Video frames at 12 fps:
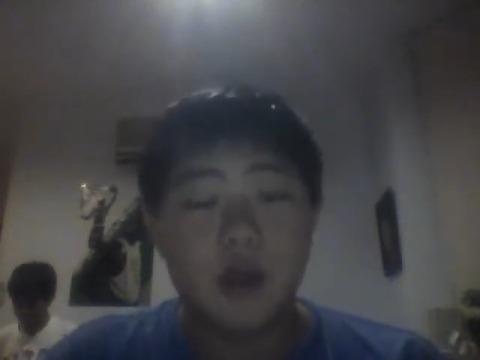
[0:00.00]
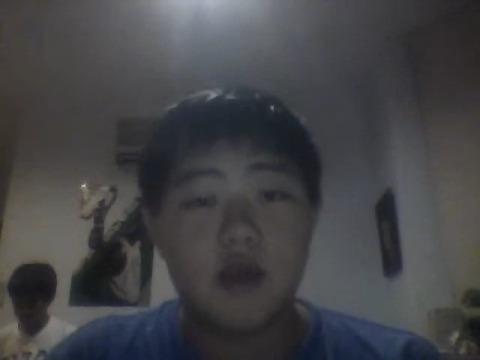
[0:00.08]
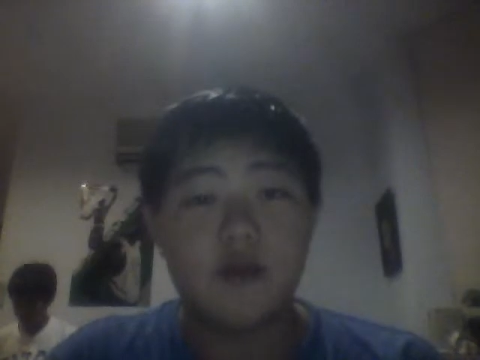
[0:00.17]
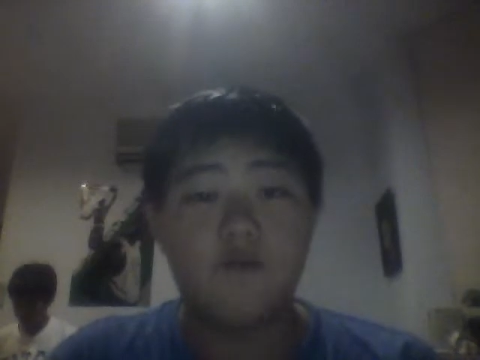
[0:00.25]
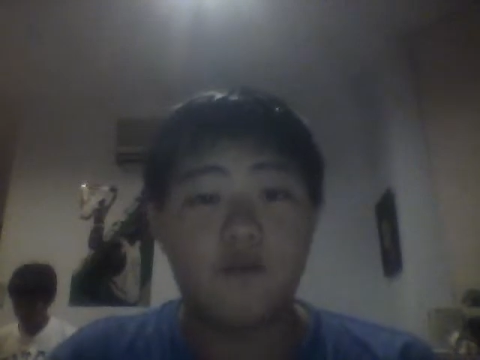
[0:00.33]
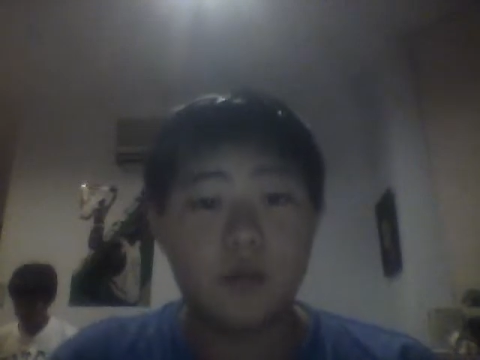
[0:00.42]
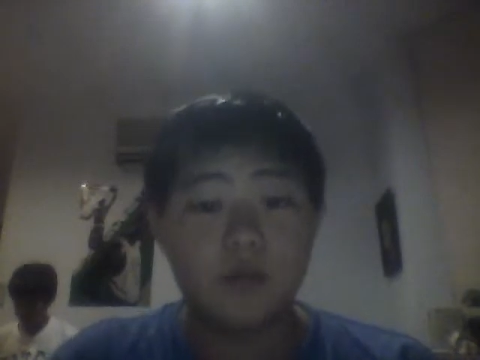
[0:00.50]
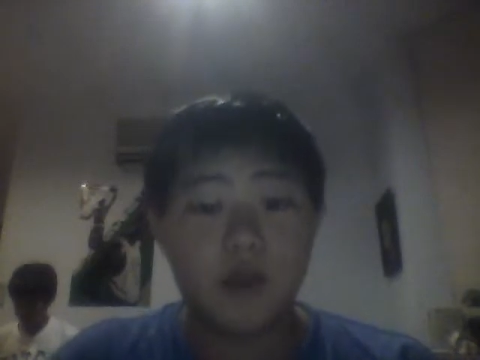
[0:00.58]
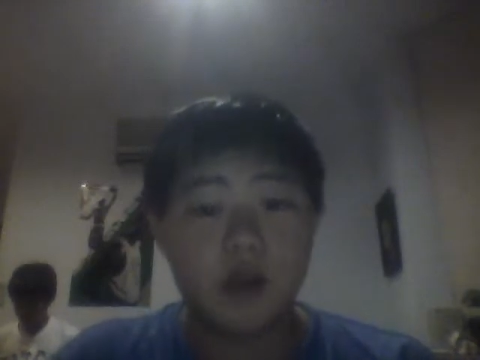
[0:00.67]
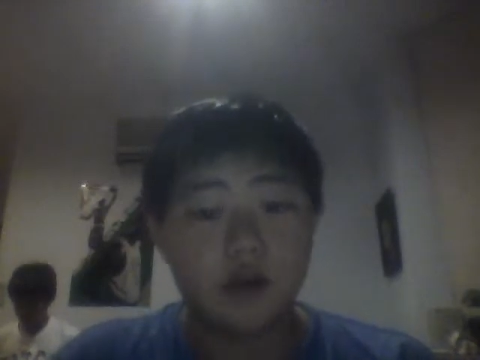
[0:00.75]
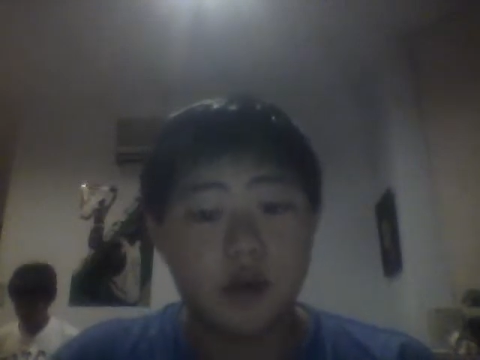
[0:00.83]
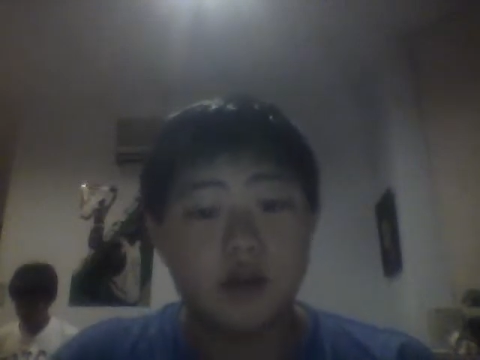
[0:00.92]
and from
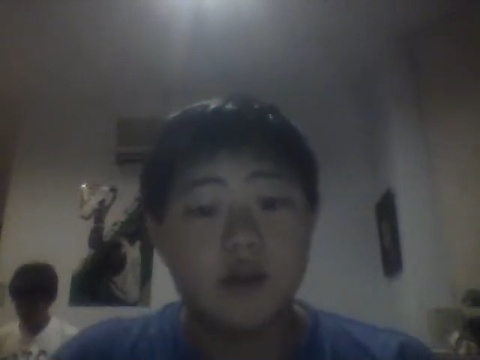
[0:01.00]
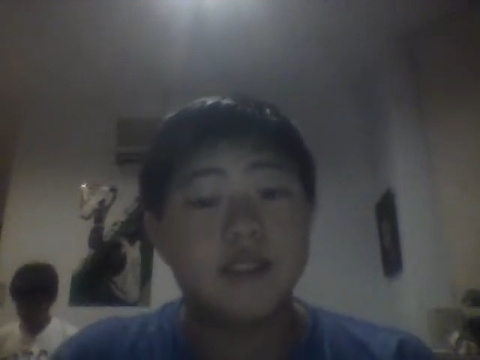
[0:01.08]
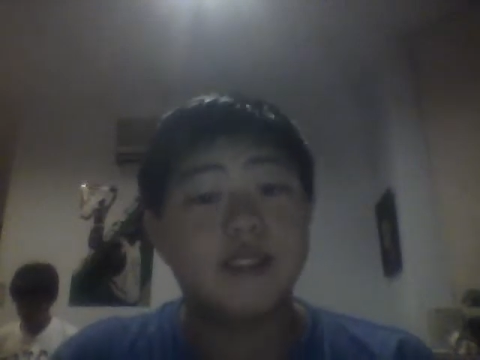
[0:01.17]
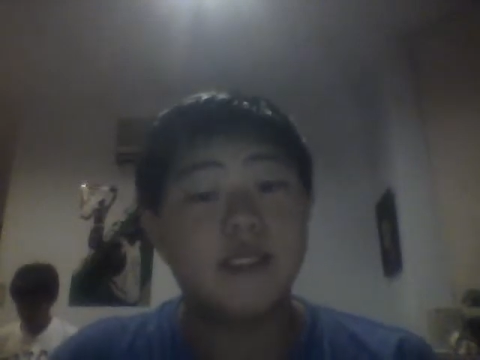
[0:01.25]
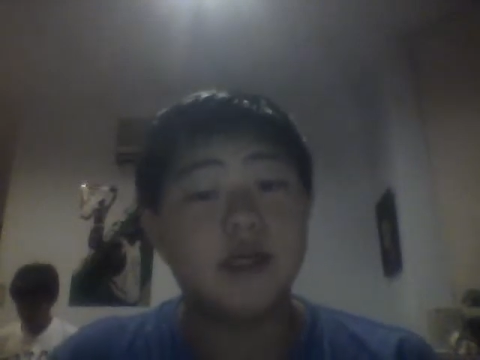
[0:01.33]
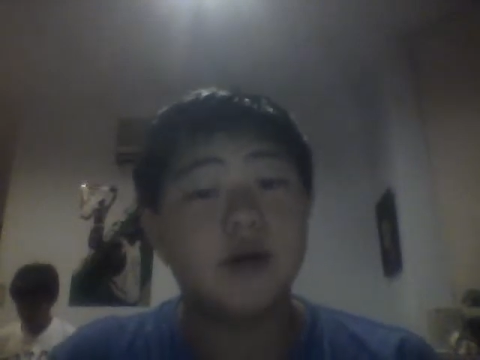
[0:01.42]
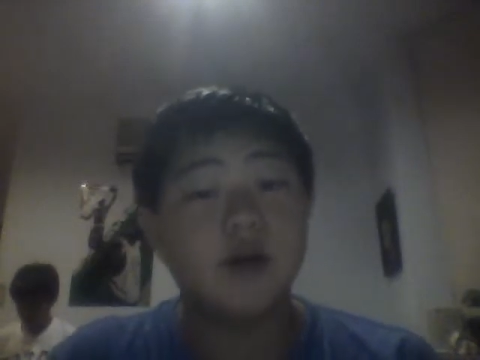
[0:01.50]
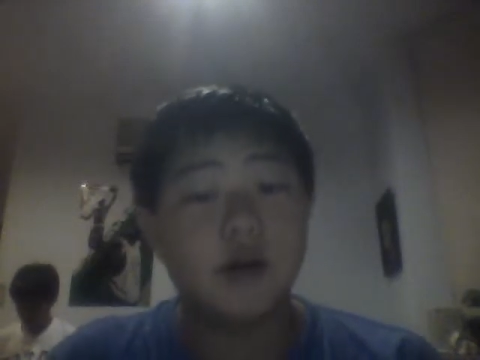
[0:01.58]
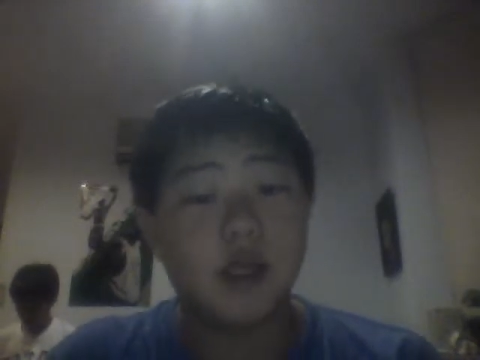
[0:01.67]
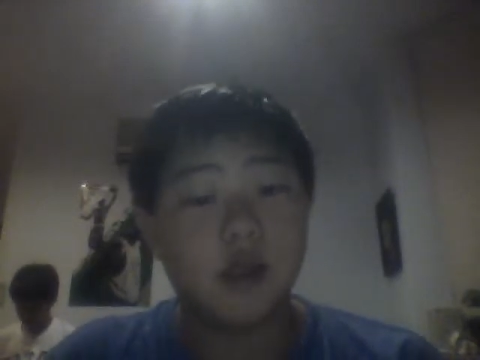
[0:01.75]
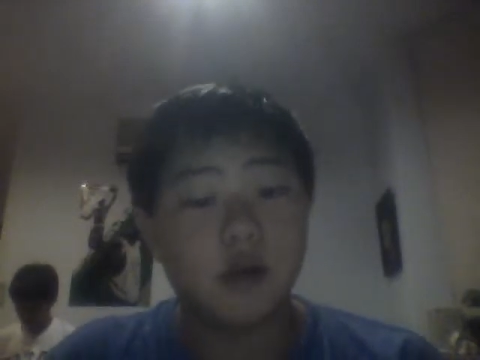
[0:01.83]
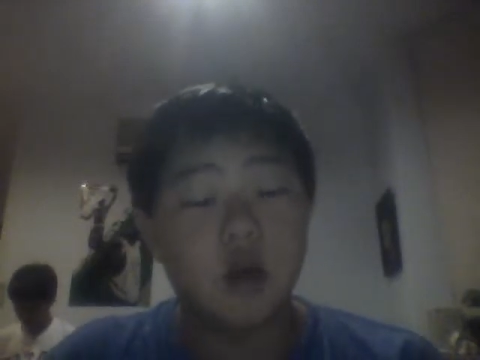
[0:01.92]
there, the
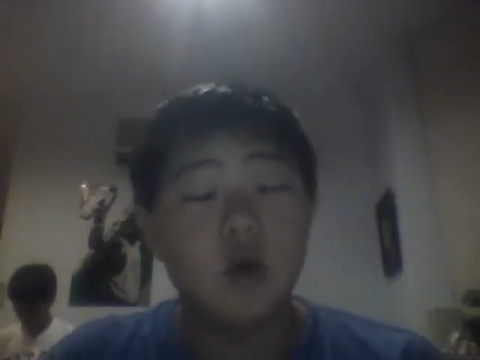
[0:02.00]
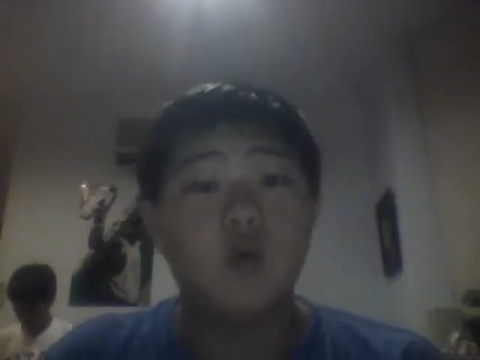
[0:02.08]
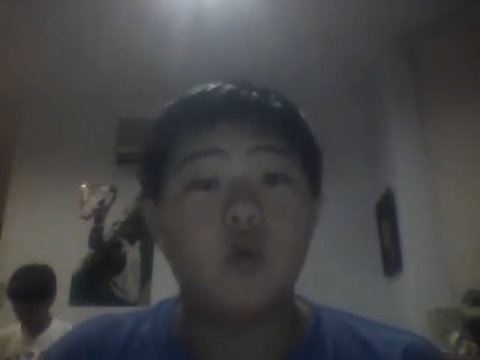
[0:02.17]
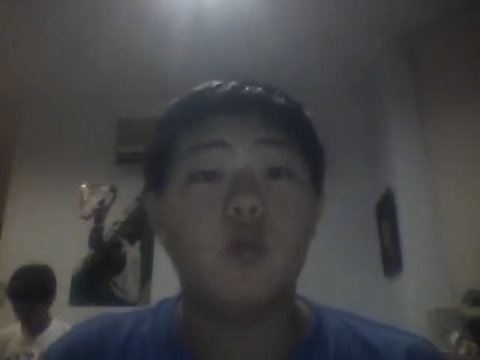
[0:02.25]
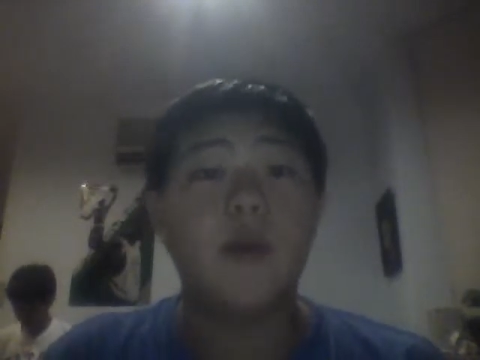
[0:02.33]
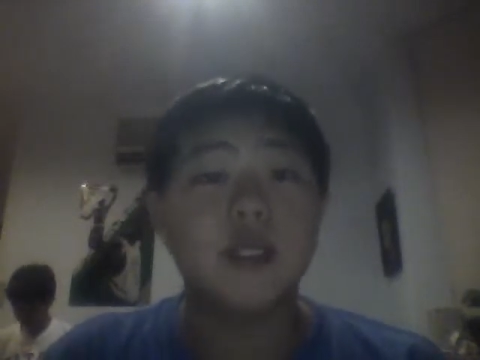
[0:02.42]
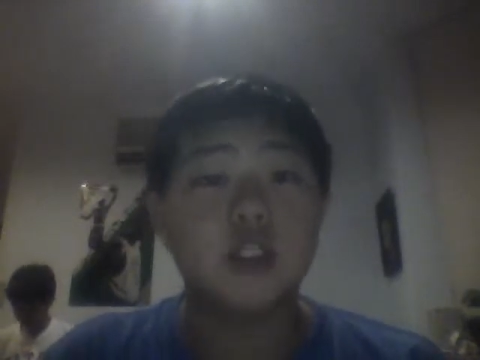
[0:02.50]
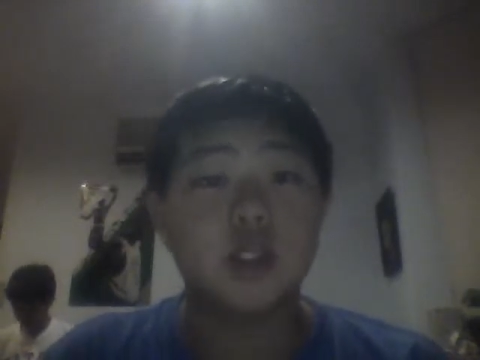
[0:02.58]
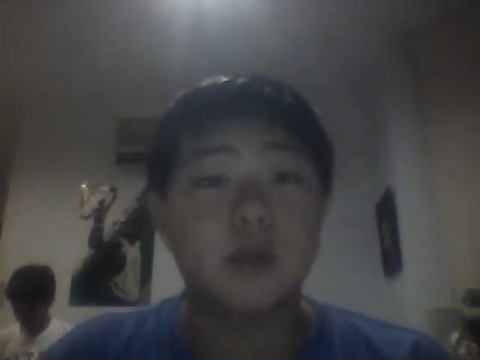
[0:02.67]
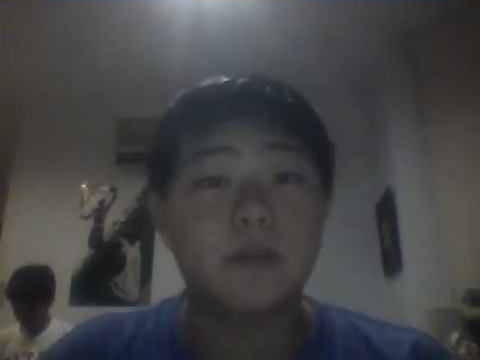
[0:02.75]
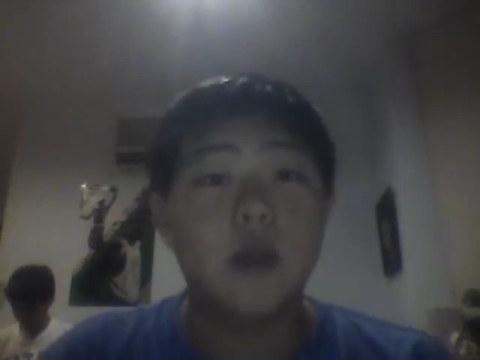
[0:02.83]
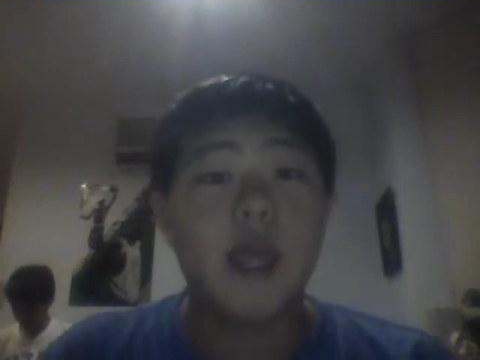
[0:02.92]
tRNA will match
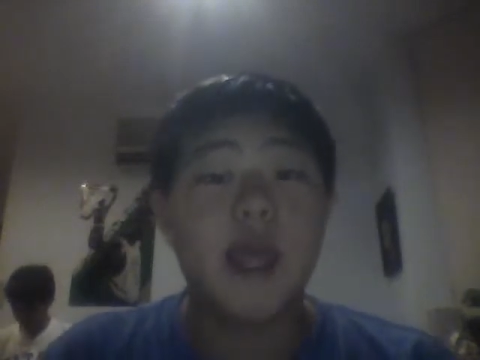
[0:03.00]
up